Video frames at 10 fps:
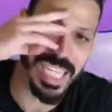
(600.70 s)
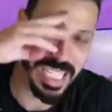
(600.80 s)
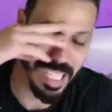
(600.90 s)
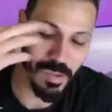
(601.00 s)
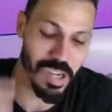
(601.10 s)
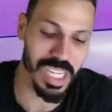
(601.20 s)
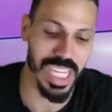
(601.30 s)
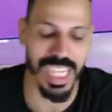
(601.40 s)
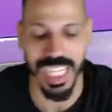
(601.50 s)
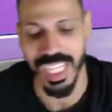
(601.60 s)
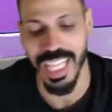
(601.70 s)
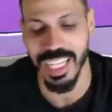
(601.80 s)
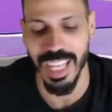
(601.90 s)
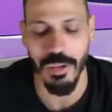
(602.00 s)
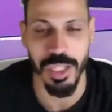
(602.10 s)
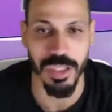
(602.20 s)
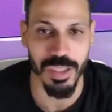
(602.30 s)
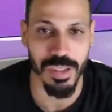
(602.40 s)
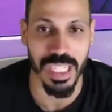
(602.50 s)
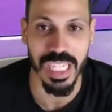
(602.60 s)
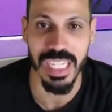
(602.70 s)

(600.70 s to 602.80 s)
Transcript: and then one KD. That's how we gonna do it.